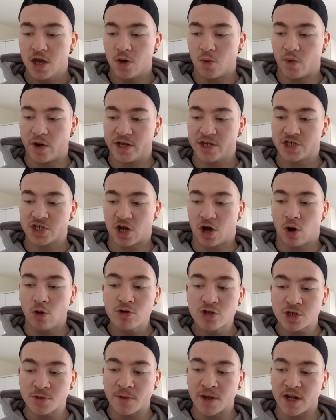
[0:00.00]
which
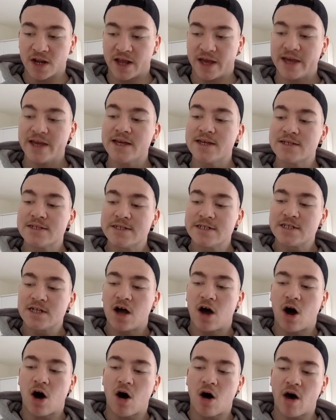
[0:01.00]
ultimately
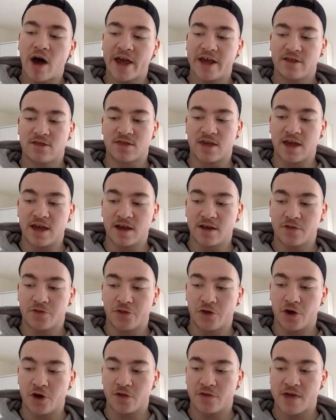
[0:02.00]
I think
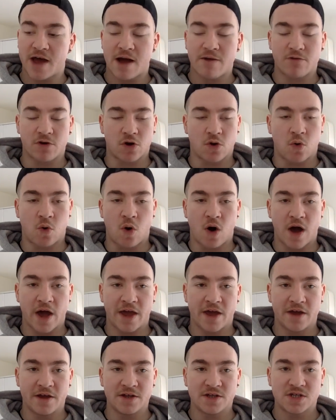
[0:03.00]
that
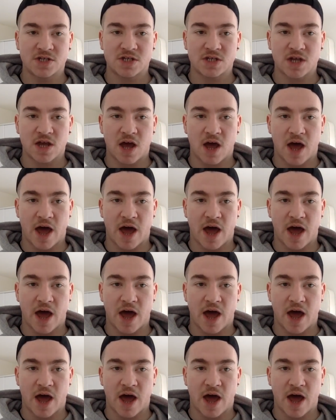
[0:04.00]
requires